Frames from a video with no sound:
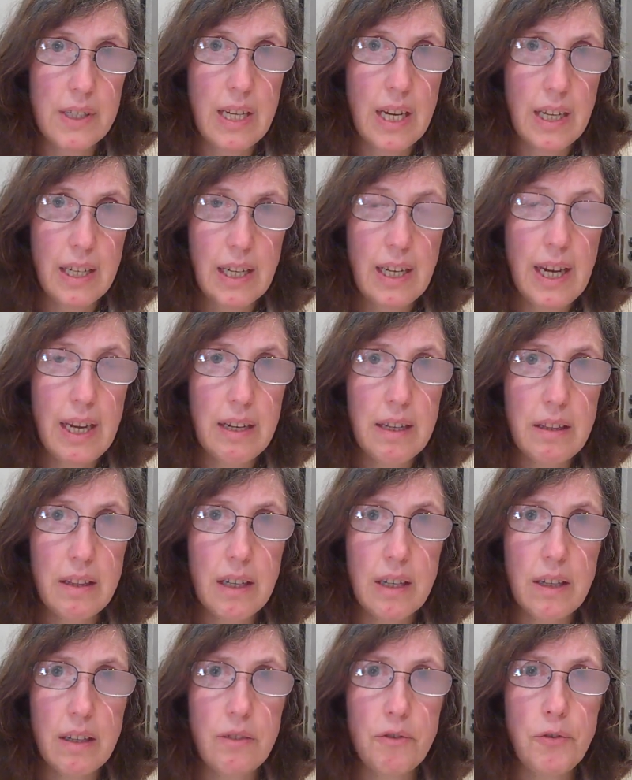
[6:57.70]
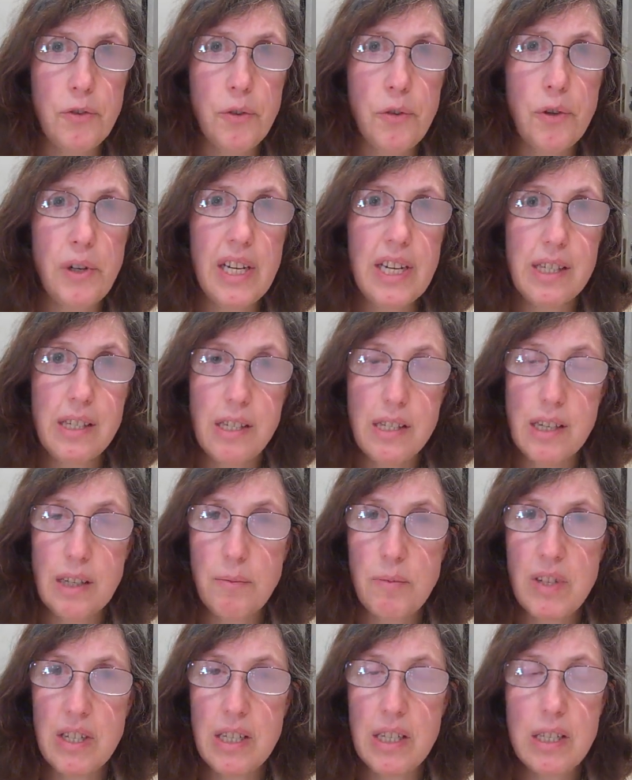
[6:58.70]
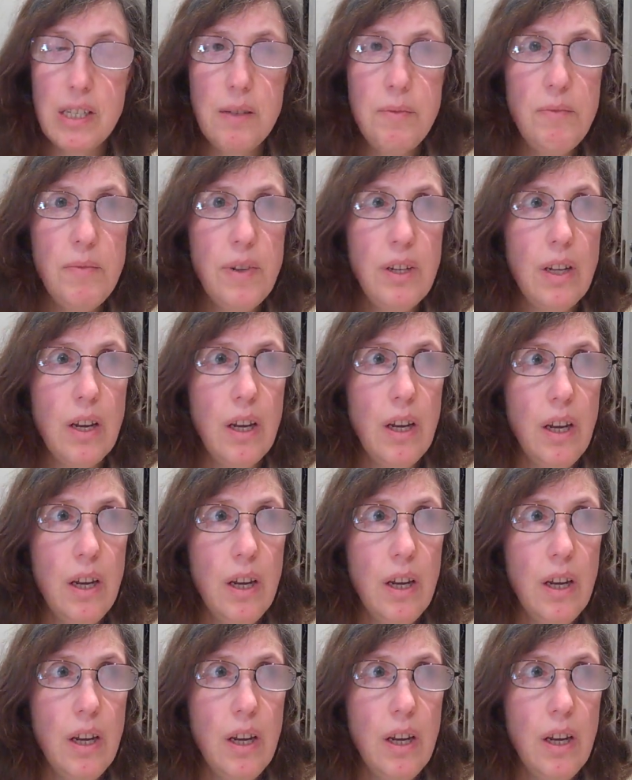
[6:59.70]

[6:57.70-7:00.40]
taking anything for astigmatism